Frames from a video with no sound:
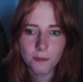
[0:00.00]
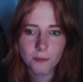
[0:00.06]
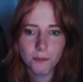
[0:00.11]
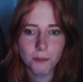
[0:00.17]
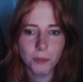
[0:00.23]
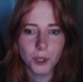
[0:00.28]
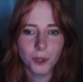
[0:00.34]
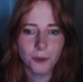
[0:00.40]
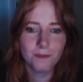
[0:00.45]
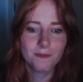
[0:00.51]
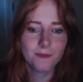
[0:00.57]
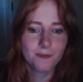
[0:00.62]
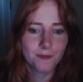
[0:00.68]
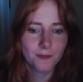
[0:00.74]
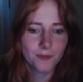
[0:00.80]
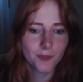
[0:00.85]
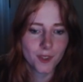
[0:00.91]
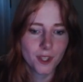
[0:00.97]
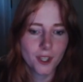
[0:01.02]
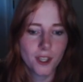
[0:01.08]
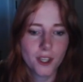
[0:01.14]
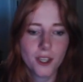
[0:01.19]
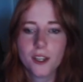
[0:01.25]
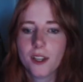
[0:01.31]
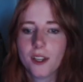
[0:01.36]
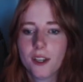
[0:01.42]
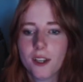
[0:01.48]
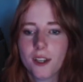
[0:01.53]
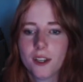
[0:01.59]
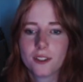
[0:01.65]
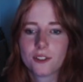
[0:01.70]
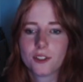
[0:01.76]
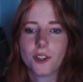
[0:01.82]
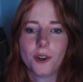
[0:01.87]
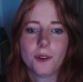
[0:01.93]
Boom.
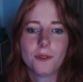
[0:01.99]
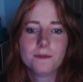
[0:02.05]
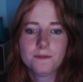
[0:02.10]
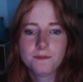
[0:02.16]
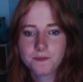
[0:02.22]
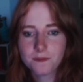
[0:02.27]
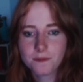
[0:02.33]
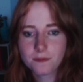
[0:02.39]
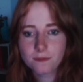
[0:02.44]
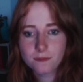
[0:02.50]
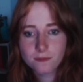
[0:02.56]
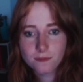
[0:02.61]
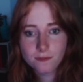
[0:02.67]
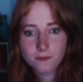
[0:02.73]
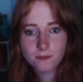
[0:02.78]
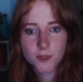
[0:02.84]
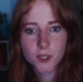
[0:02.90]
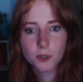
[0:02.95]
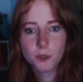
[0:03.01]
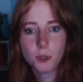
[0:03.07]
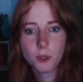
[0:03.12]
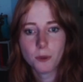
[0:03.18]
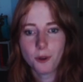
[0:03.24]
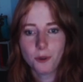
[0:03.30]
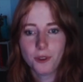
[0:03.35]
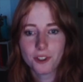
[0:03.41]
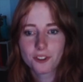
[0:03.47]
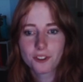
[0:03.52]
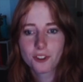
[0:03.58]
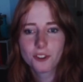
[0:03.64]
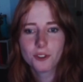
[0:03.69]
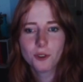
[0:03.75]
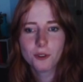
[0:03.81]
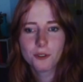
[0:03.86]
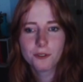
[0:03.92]
So we wrote this is a
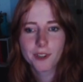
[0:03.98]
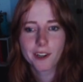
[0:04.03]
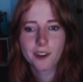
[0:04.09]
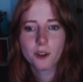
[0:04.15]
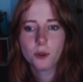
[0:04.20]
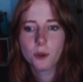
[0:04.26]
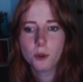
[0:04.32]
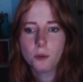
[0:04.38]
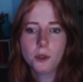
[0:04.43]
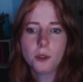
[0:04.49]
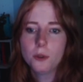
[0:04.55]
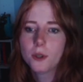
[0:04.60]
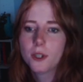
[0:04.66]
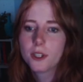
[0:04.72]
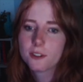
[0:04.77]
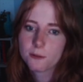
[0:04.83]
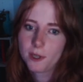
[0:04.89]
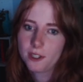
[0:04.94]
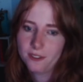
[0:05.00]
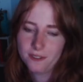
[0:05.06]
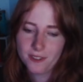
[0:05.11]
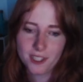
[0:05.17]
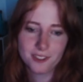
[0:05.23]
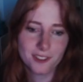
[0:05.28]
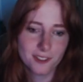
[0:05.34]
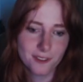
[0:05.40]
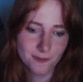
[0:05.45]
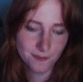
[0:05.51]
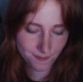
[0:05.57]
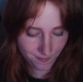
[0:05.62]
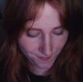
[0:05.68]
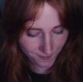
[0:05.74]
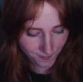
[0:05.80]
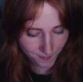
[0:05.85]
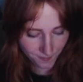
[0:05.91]
new file uwu smiley face.
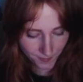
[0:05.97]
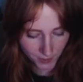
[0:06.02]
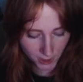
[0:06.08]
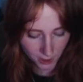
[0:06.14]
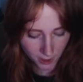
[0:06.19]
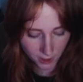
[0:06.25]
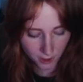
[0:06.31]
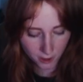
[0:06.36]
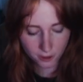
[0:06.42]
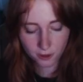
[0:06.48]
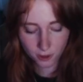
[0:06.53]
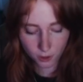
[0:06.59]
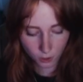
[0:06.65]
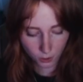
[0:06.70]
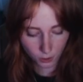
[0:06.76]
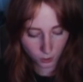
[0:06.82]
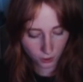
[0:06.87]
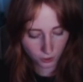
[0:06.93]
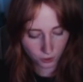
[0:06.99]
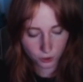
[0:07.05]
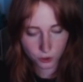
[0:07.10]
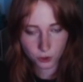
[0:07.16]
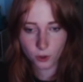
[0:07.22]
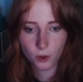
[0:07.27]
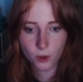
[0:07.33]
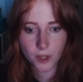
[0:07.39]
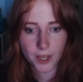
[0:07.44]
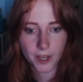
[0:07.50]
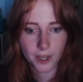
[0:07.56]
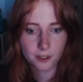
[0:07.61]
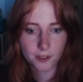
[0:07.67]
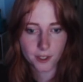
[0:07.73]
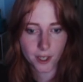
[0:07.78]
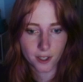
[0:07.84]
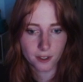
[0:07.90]
So we do Control
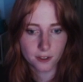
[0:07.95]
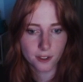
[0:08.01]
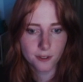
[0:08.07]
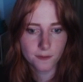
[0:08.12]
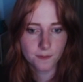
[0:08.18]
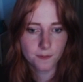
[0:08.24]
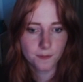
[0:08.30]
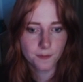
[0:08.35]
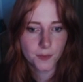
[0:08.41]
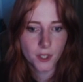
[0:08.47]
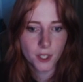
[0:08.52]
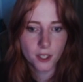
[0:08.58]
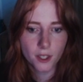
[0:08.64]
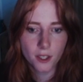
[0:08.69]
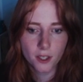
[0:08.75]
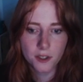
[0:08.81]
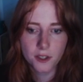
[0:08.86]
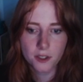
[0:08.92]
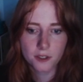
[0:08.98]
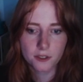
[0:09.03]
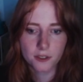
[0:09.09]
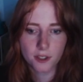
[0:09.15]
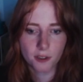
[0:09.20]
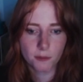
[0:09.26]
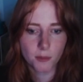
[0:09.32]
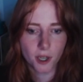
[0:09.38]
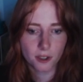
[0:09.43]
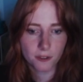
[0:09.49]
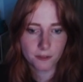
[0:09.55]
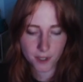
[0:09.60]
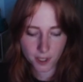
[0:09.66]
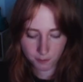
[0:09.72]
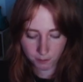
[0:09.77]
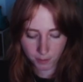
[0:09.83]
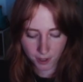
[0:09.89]
X to exit. Say
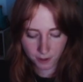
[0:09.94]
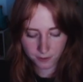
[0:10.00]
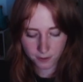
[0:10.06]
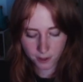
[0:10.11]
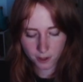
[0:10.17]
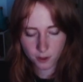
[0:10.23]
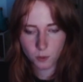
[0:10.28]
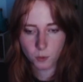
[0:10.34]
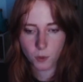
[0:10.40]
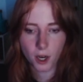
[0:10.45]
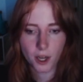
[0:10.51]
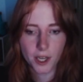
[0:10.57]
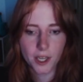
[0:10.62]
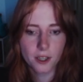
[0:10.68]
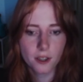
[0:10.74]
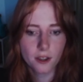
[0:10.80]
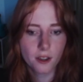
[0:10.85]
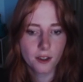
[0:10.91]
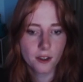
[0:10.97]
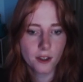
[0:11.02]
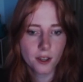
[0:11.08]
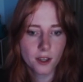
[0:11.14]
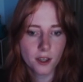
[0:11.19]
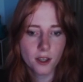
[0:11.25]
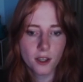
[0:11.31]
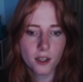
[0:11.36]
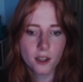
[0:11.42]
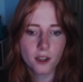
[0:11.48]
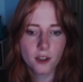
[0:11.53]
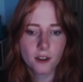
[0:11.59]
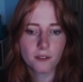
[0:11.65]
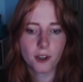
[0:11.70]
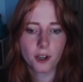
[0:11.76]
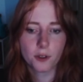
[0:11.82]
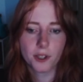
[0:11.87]
modified buffer Y.
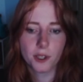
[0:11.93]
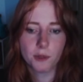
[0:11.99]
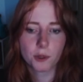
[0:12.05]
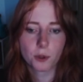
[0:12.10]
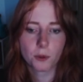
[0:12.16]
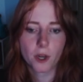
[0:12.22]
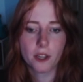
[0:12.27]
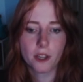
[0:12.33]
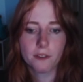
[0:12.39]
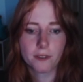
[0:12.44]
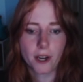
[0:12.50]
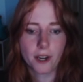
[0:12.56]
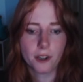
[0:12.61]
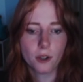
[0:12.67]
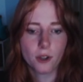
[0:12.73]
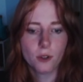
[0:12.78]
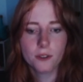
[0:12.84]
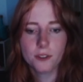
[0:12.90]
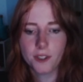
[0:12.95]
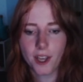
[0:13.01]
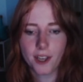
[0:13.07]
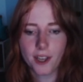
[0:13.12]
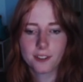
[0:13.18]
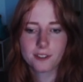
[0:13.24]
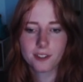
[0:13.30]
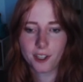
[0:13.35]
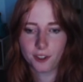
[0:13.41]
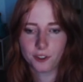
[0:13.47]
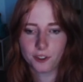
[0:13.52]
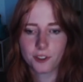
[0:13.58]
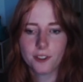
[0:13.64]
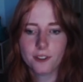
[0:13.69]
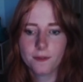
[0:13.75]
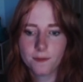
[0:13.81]
File name to write file, yes, enter.